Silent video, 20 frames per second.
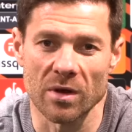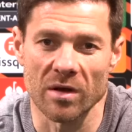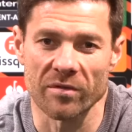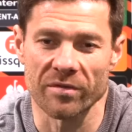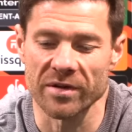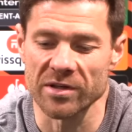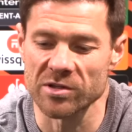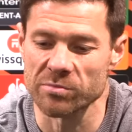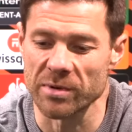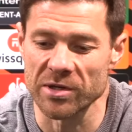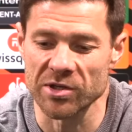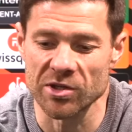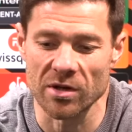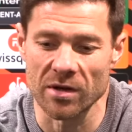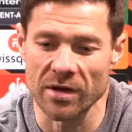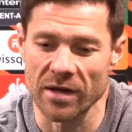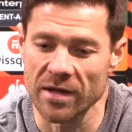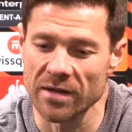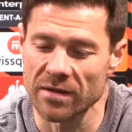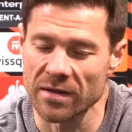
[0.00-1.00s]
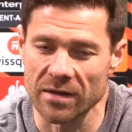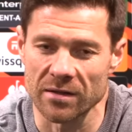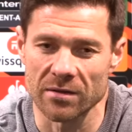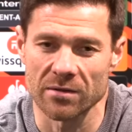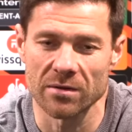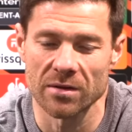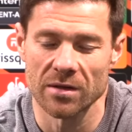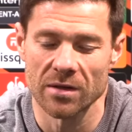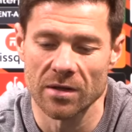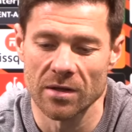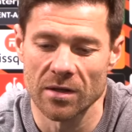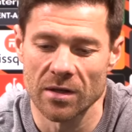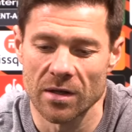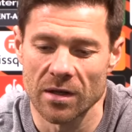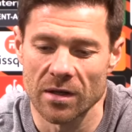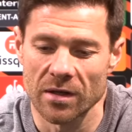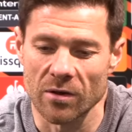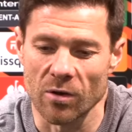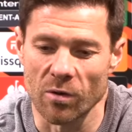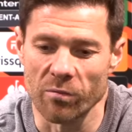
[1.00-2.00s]
have a special night, and
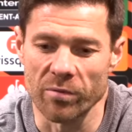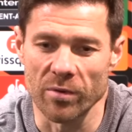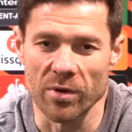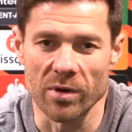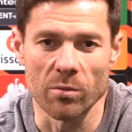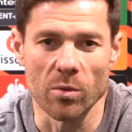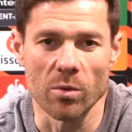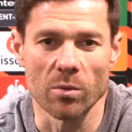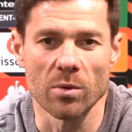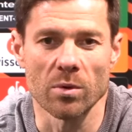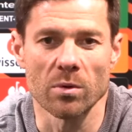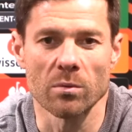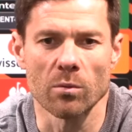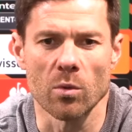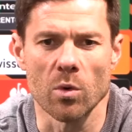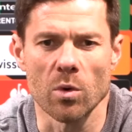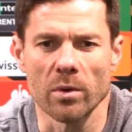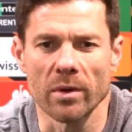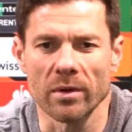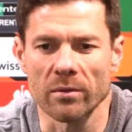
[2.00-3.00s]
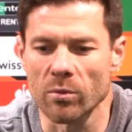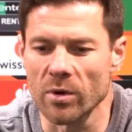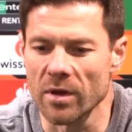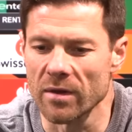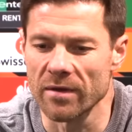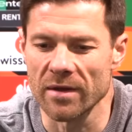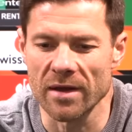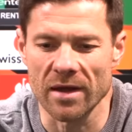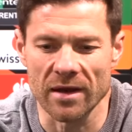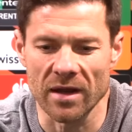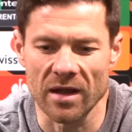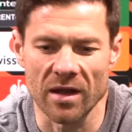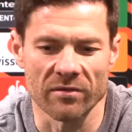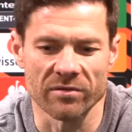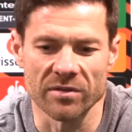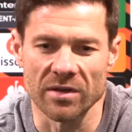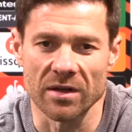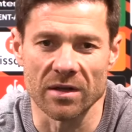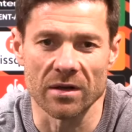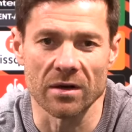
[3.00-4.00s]
hopefully we'll get ready. And I
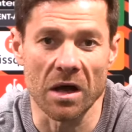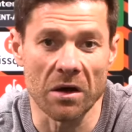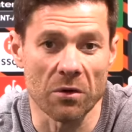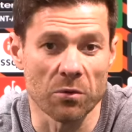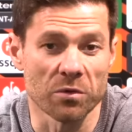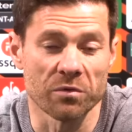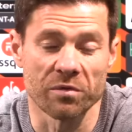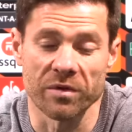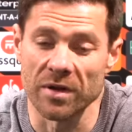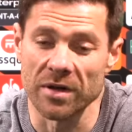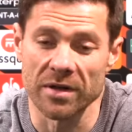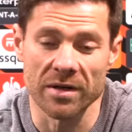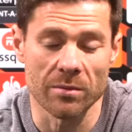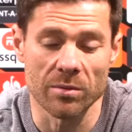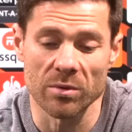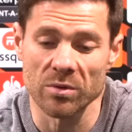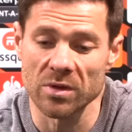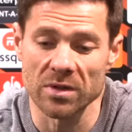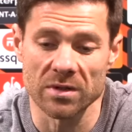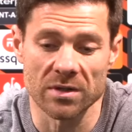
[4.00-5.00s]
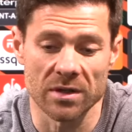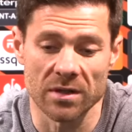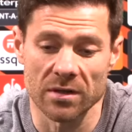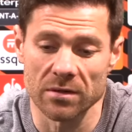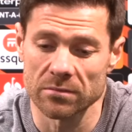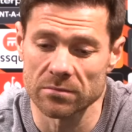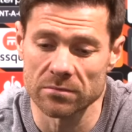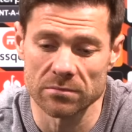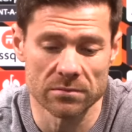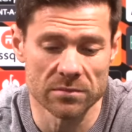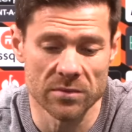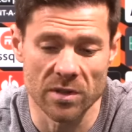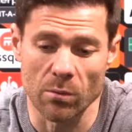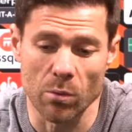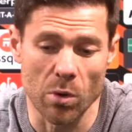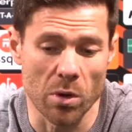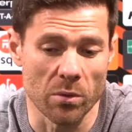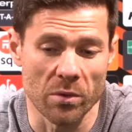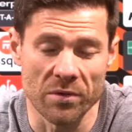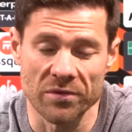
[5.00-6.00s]
have a good feeling about the team, the
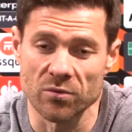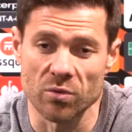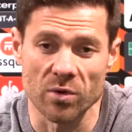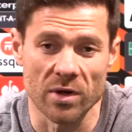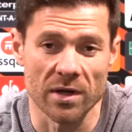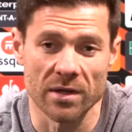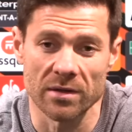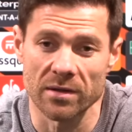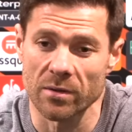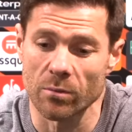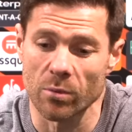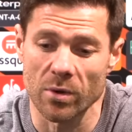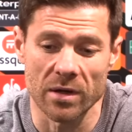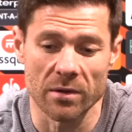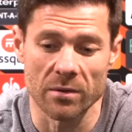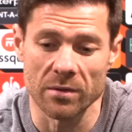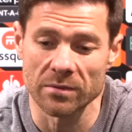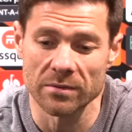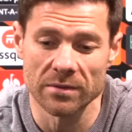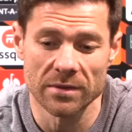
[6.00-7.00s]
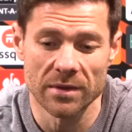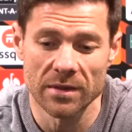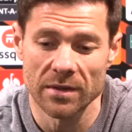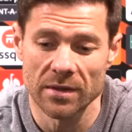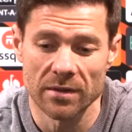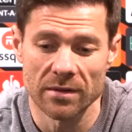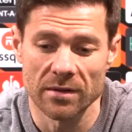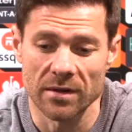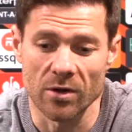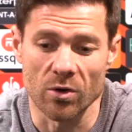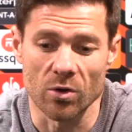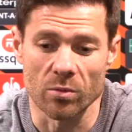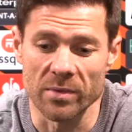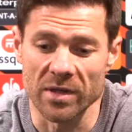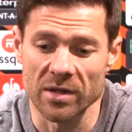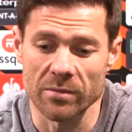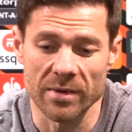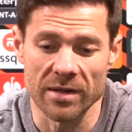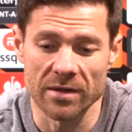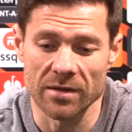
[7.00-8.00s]
way we've trained, the way the
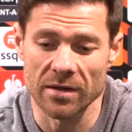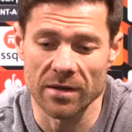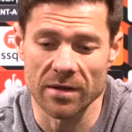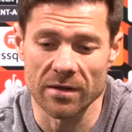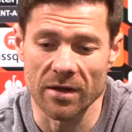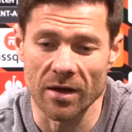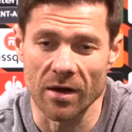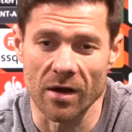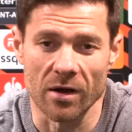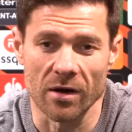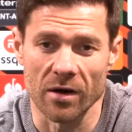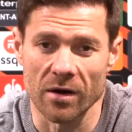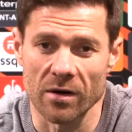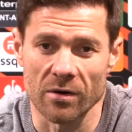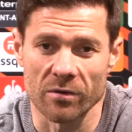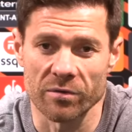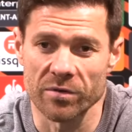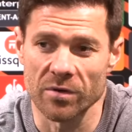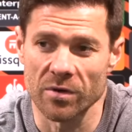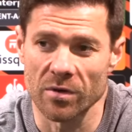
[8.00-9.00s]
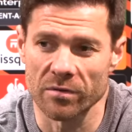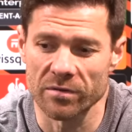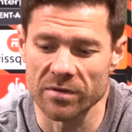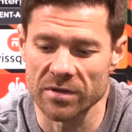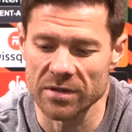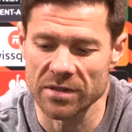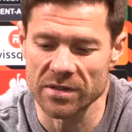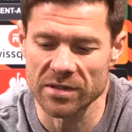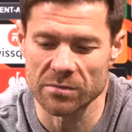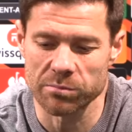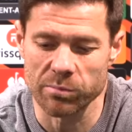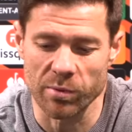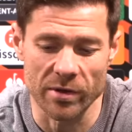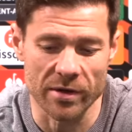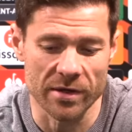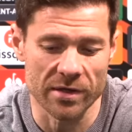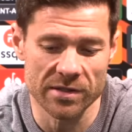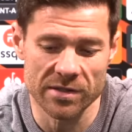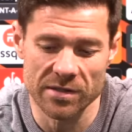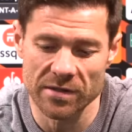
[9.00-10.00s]
commitment, the hunger of these
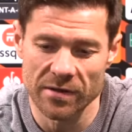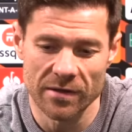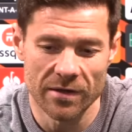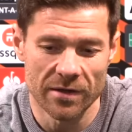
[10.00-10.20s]
players.